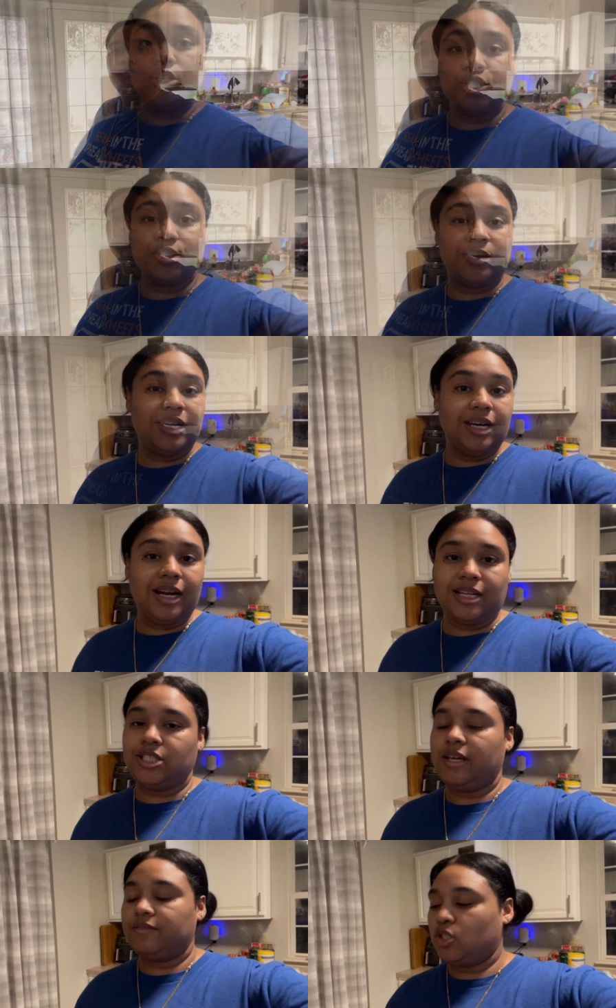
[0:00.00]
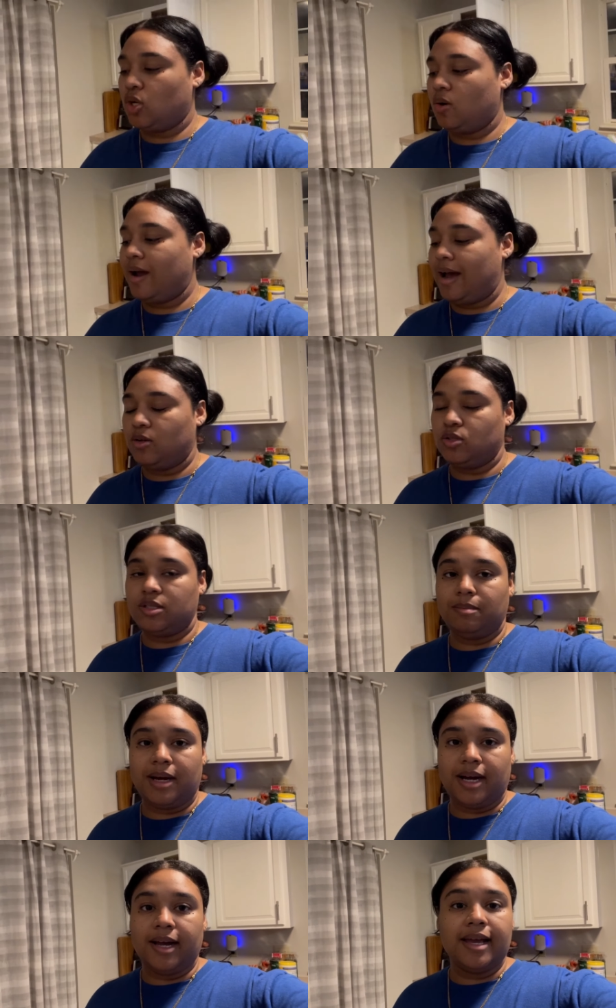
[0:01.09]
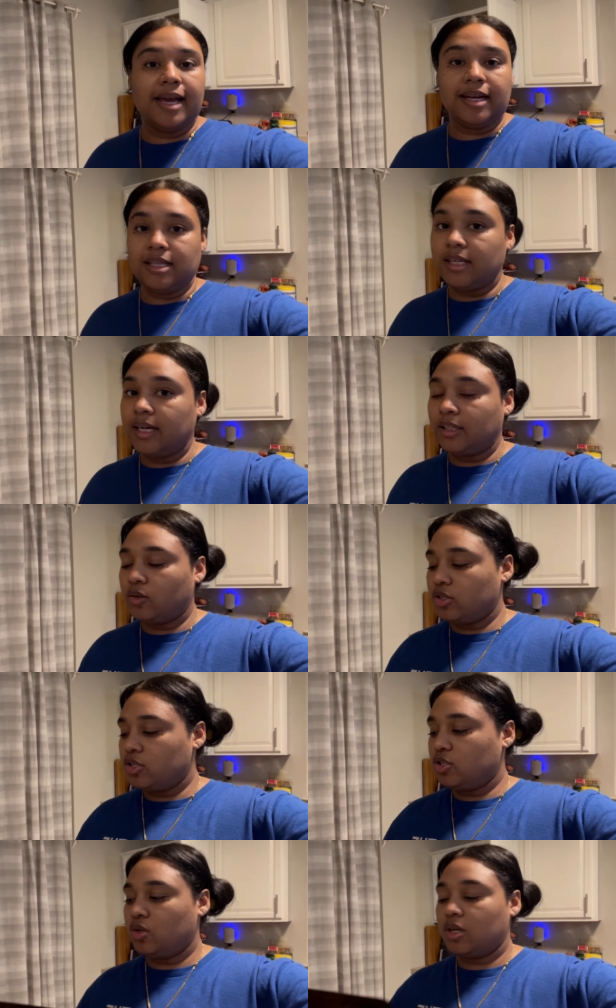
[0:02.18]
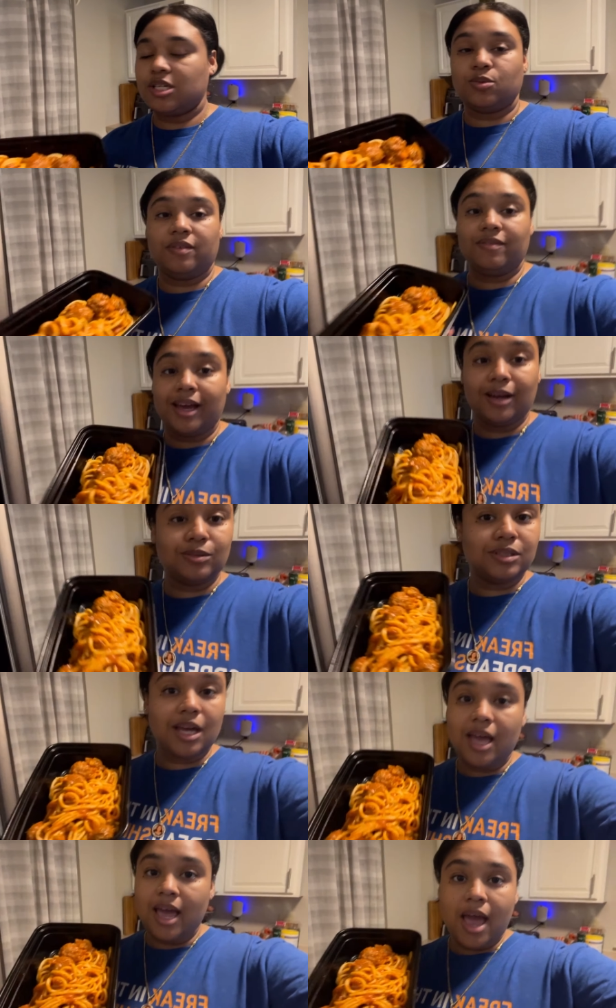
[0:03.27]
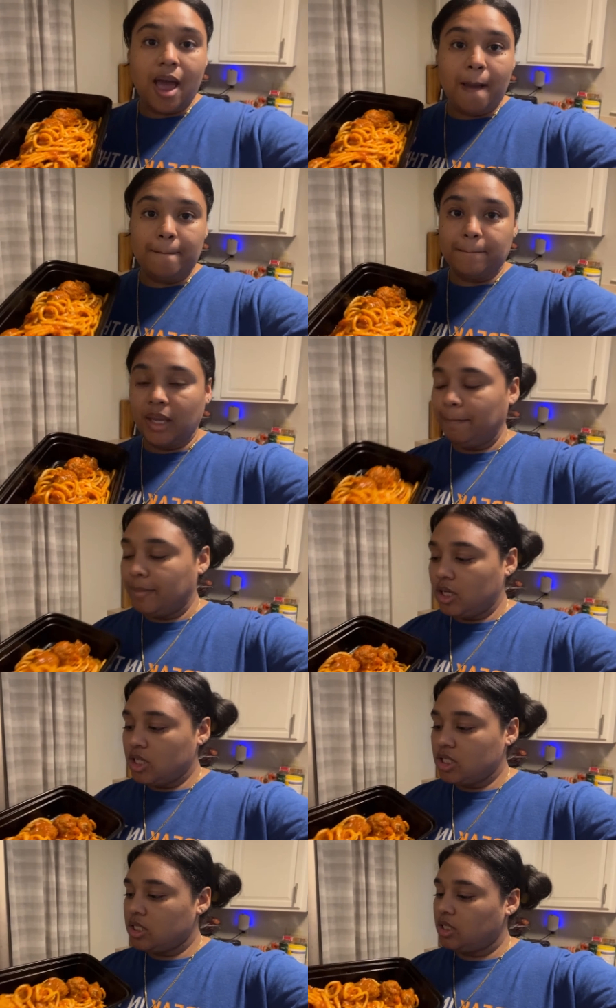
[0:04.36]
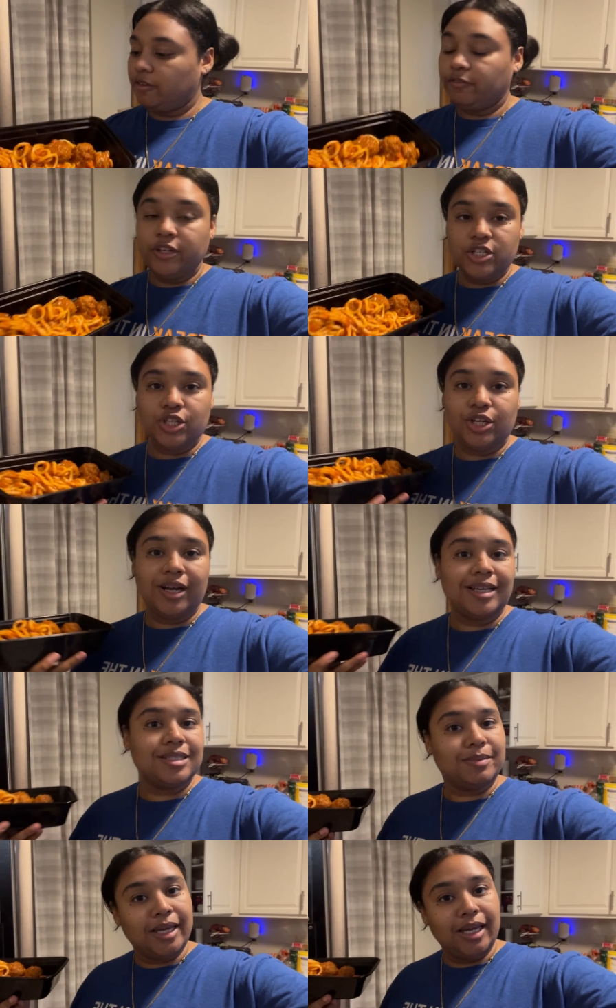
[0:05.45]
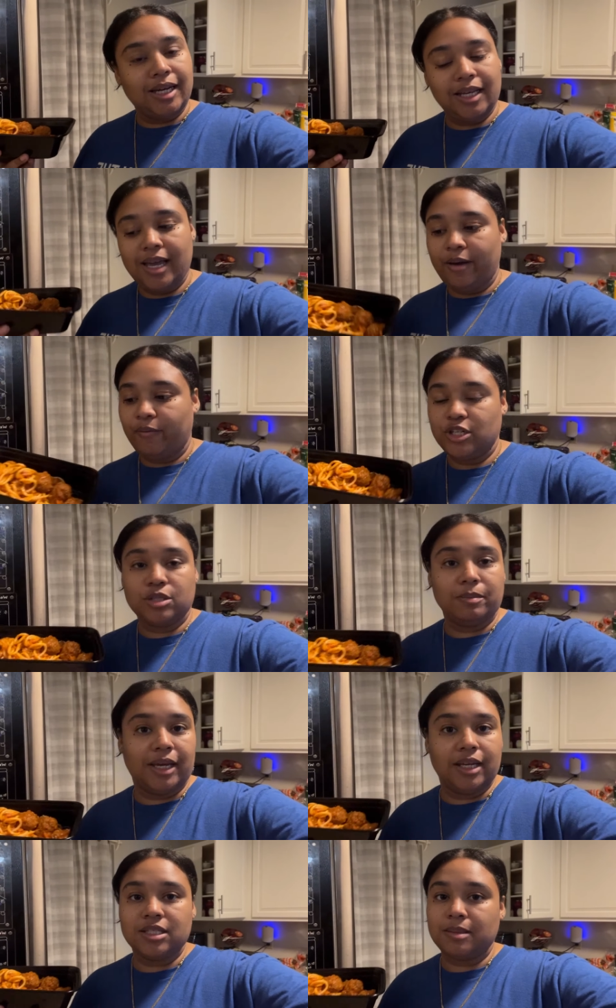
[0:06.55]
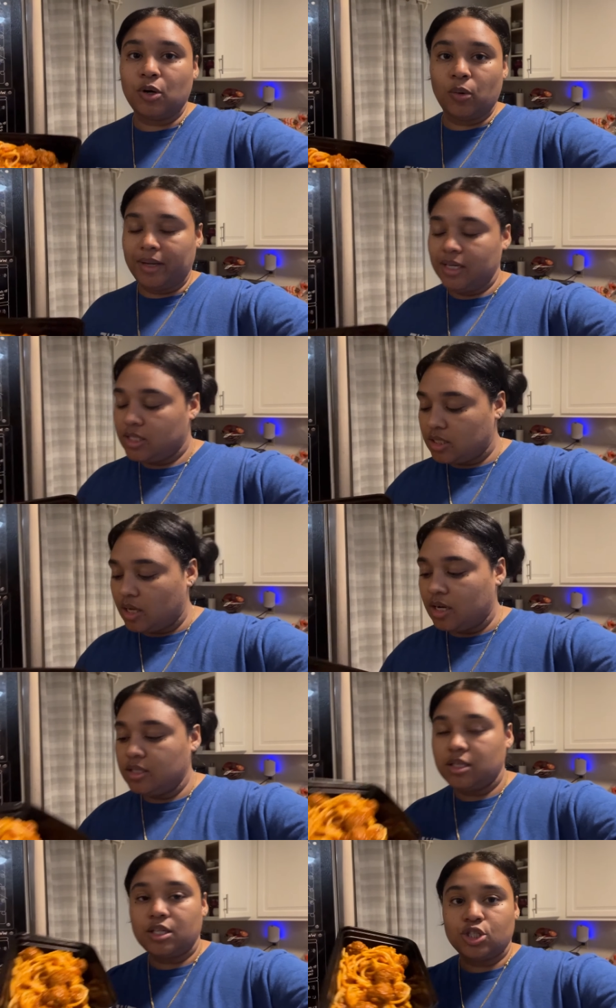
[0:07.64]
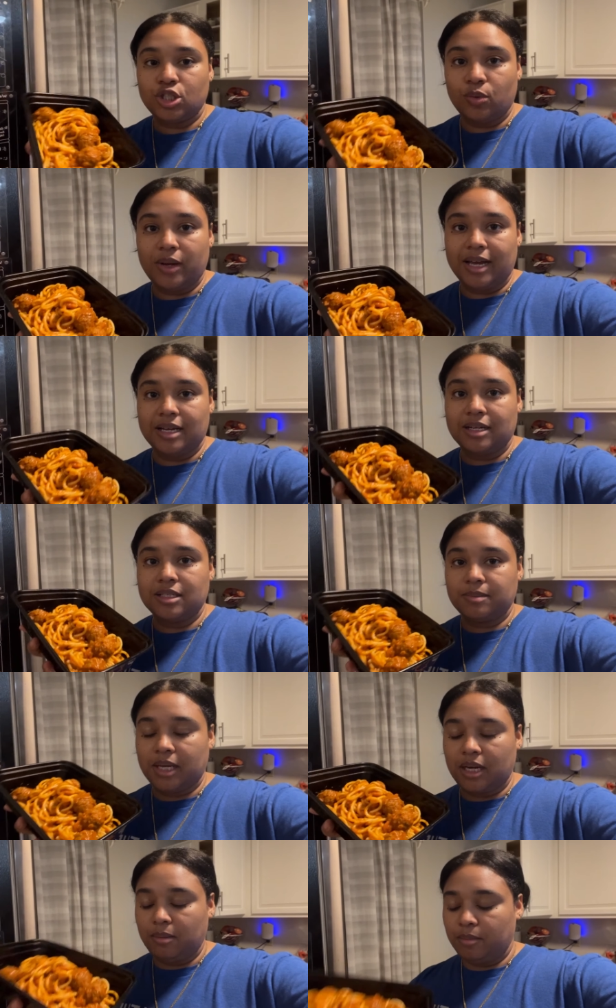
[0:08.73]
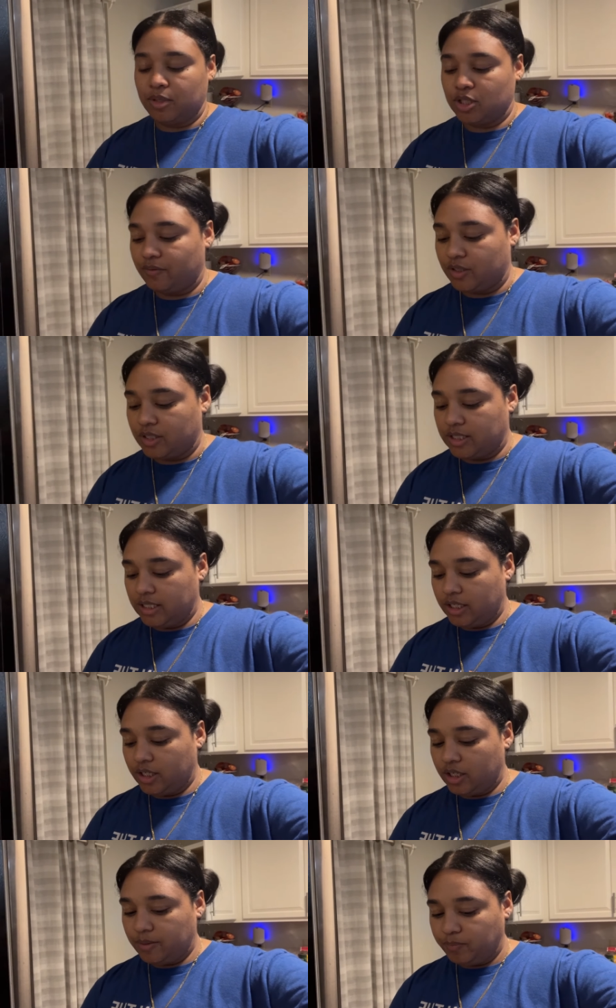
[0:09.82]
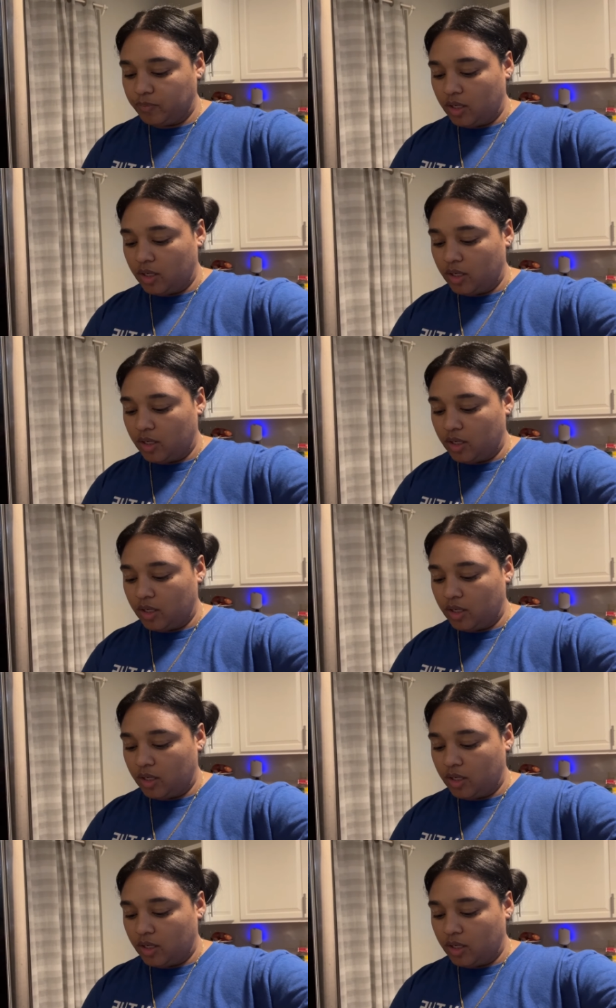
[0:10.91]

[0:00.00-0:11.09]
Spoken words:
So we didn't actually have to go out to buy anything at the grocery store because we found meatballs in the freezer and spaghetti, and we just made some homemade sauce. So we had spaghetti meatballs for dinner.